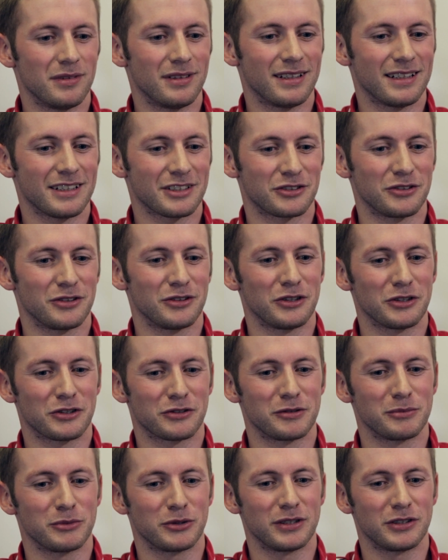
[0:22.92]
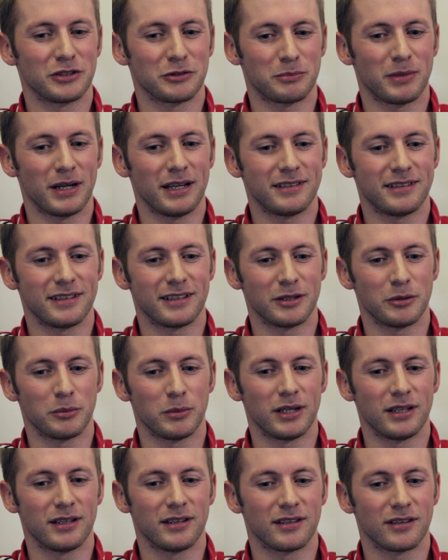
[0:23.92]
The National Lottery money just basically
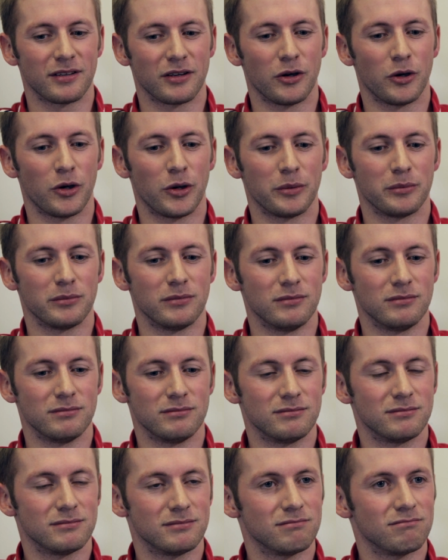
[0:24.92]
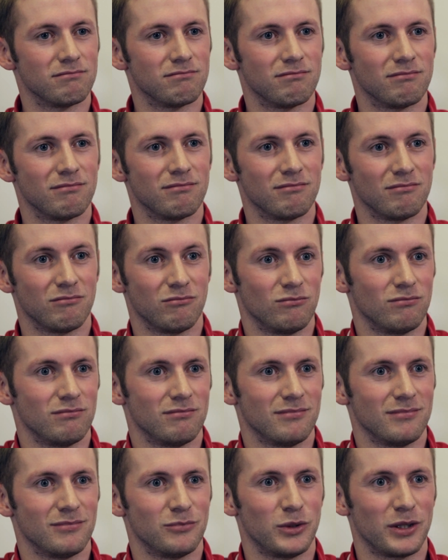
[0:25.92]
means that
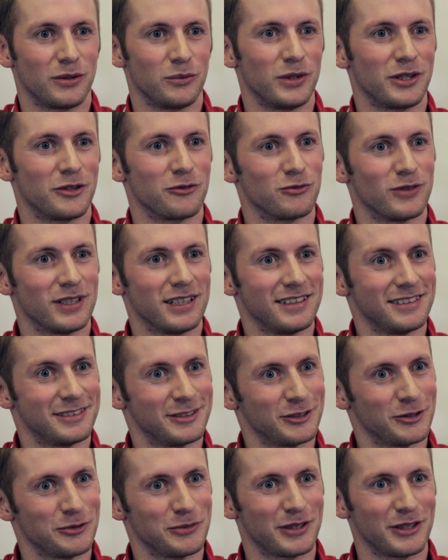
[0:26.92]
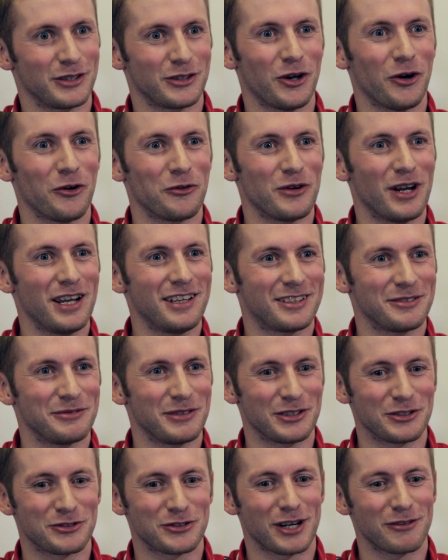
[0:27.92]
we can race, you know, we can go racing,
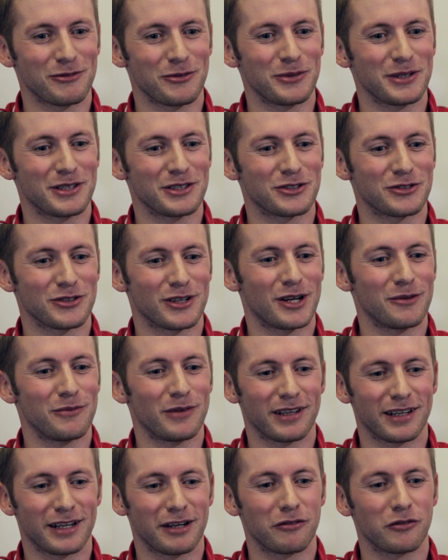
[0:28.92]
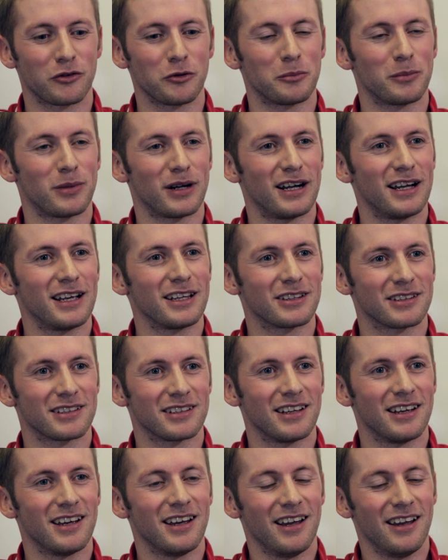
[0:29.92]
we can travel, we can train, we can have good
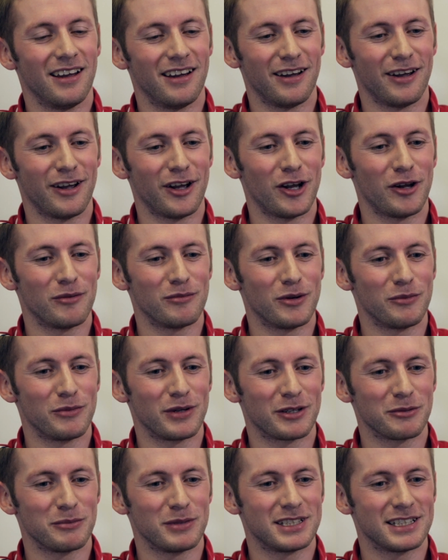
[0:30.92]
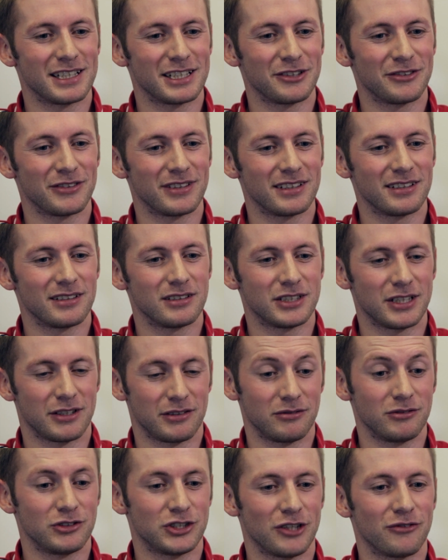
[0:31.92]
bikes, and we can be
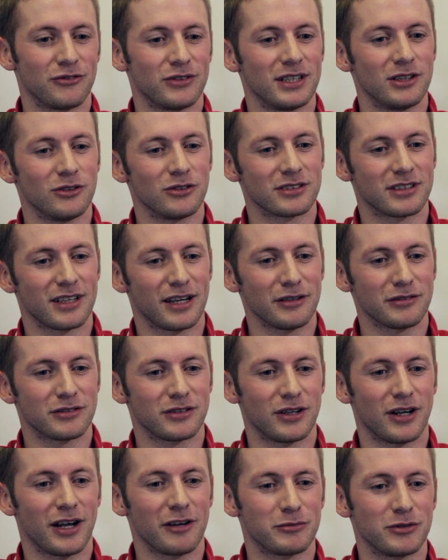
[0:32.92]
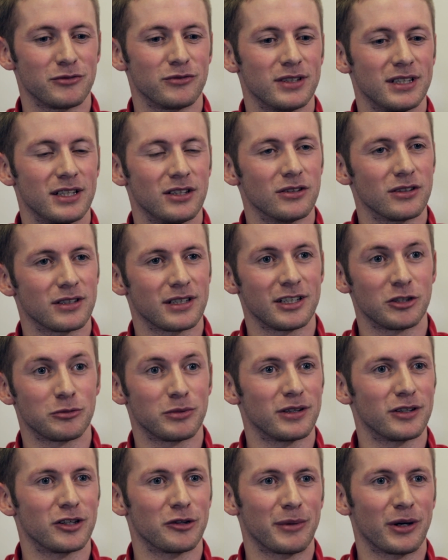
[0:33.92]
generally looked after. I've been really lucky, it's
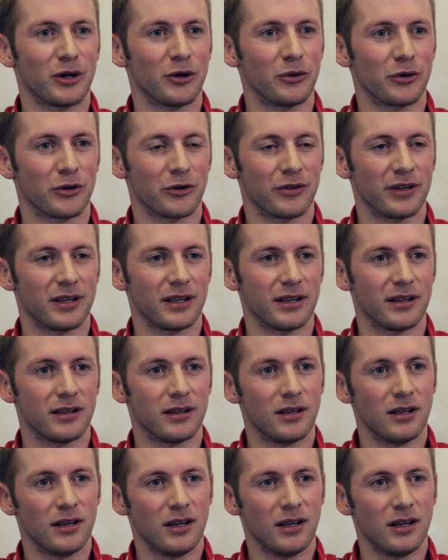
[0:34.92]
been there my whole career.